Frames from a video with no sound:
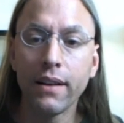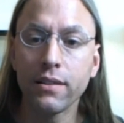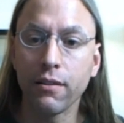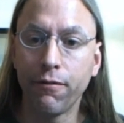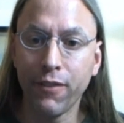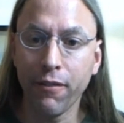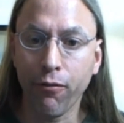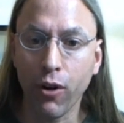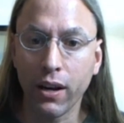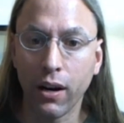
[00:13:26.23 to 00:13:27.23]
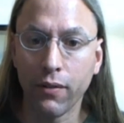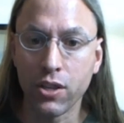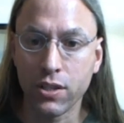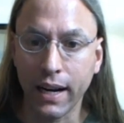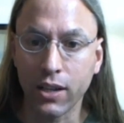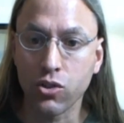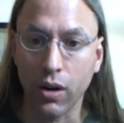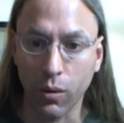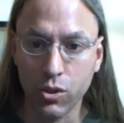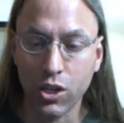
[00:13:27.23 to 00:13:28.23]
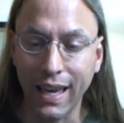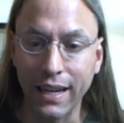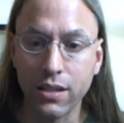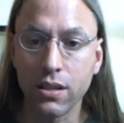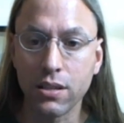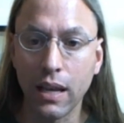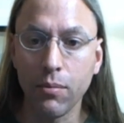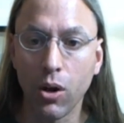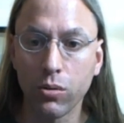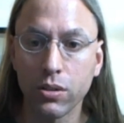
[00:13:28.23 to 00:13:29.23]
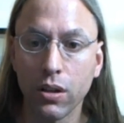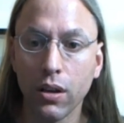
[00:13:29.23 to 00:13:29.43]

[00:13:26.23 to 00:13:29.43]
to 5th fret of the 2nd string, which again is the same note.